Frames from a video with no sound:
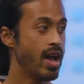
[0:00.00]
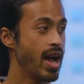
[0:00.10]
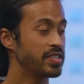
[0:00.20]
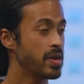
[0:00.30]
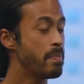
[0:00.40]

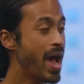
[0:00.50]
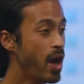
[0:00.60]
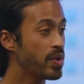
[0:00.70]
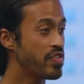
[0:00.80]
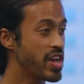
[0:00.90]
and to
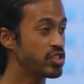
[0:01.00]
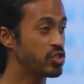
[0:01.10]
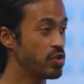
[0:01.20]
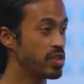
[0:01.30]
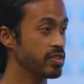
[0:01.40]
empower their
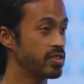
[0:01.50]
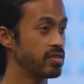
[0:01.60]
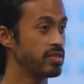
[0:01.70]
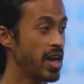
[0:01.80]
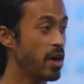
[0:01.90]
students
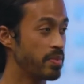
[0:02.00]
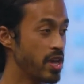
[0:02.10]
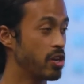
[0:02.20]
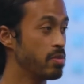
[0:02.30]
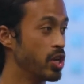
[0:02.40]
to help their
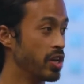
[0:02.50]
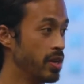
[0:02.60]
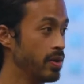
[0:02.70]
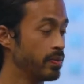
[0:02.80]
community.